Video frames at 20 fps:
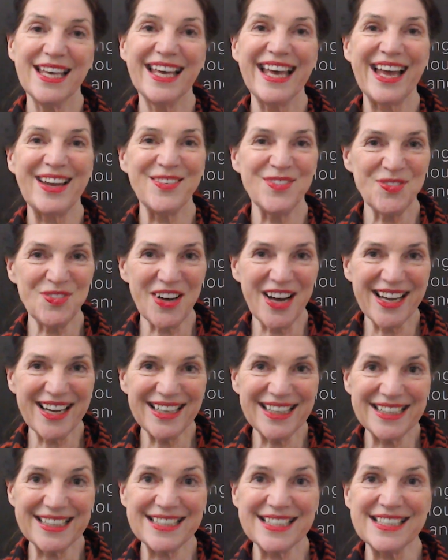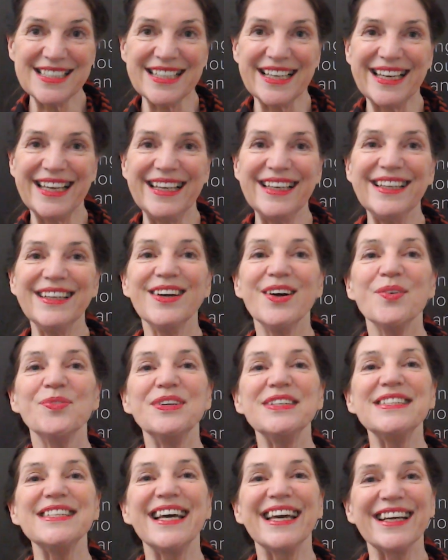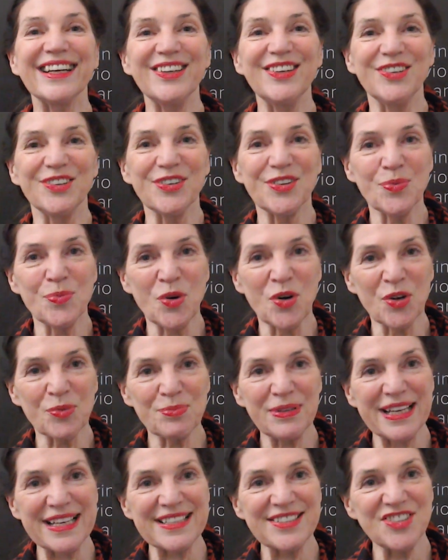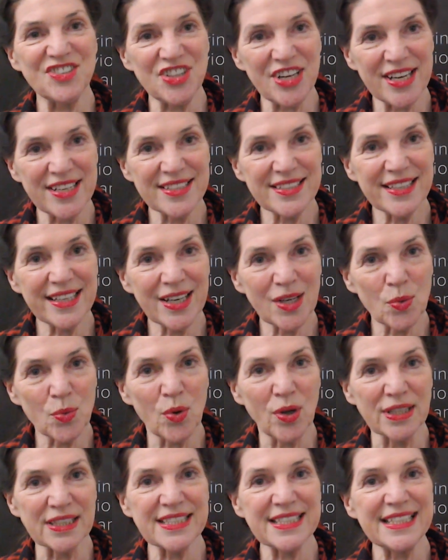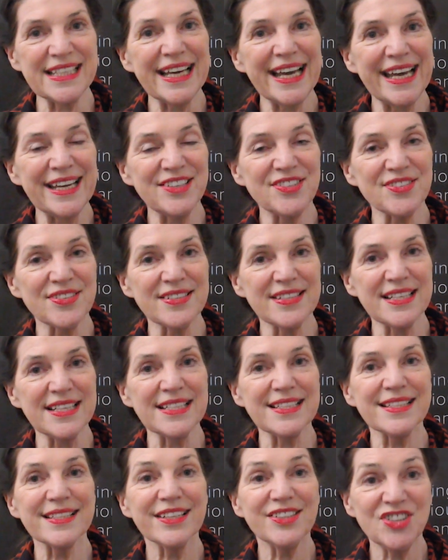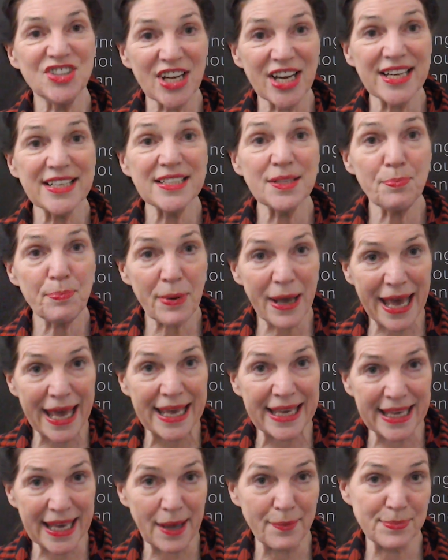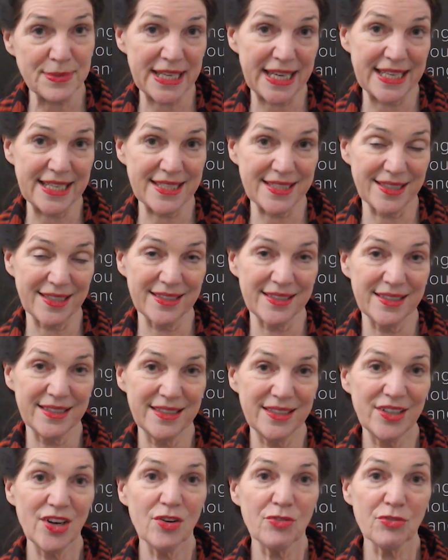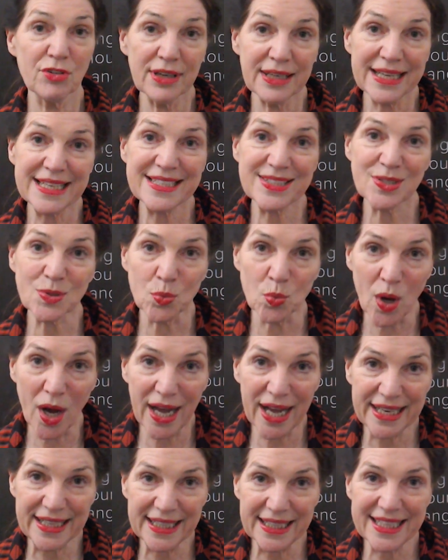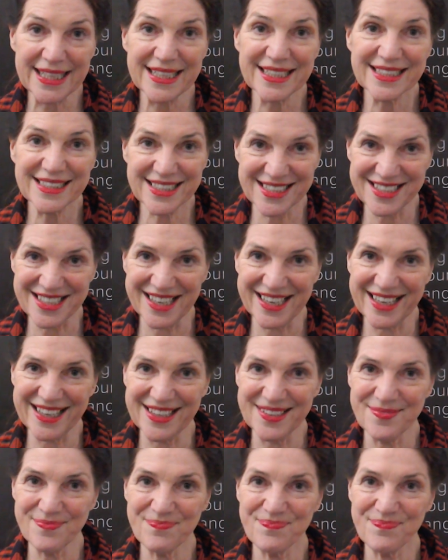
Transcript: And finally today, we take a look at the Workplace Gender Equality Agency's gender pay gap data, released widely today.